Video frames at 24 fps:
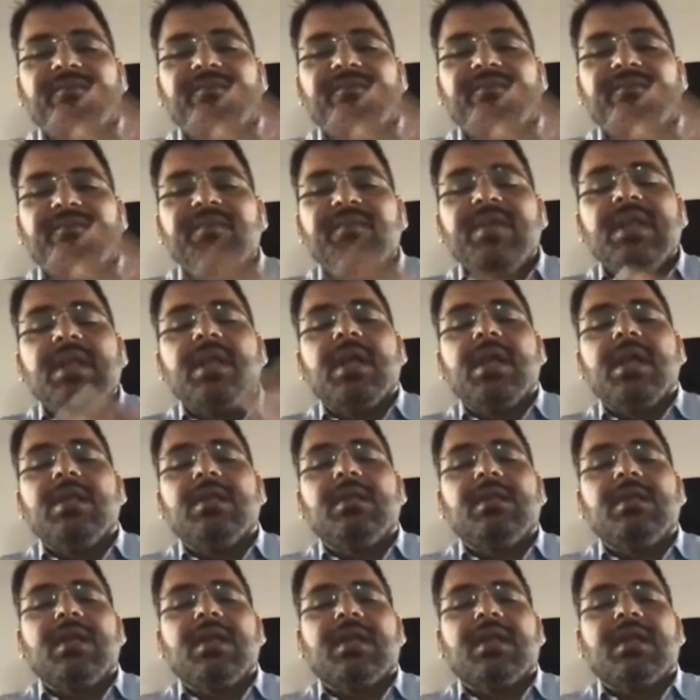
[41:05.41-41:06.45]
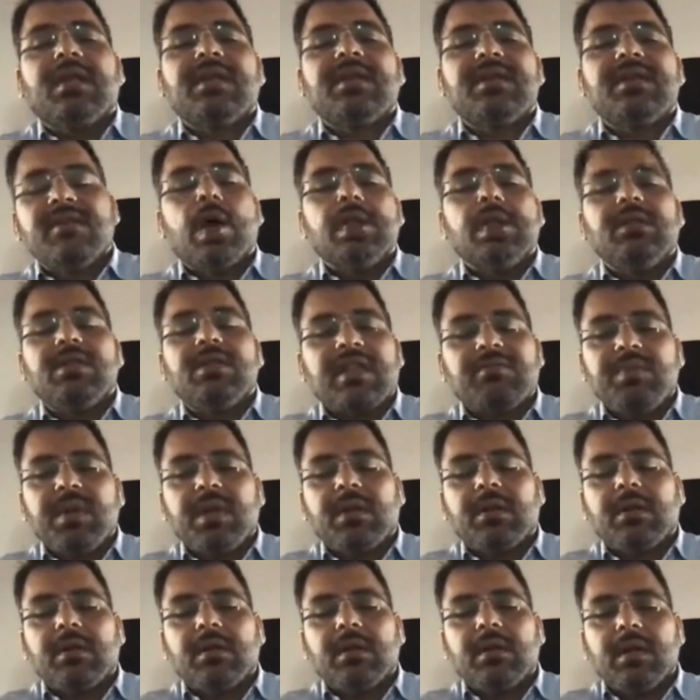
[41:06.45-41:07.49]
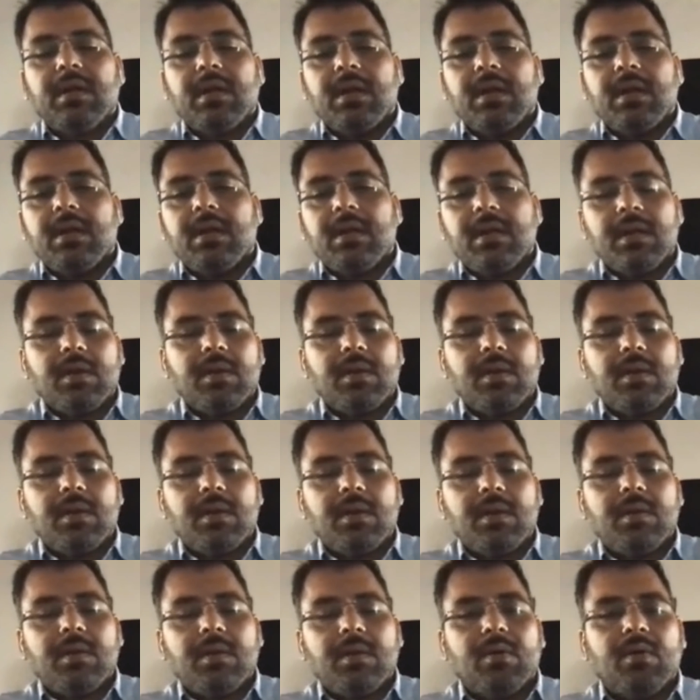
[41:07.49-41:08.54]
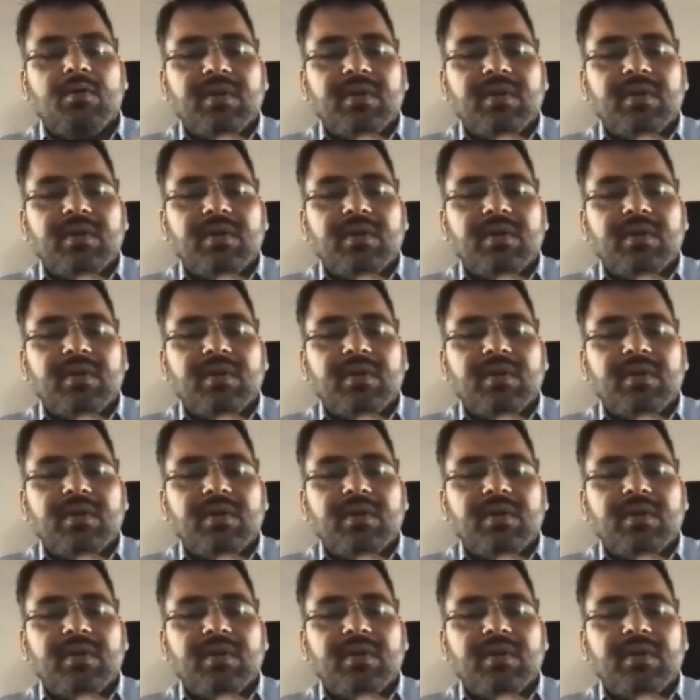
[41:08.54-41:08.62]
we have been engaged extensively on this aspect in you know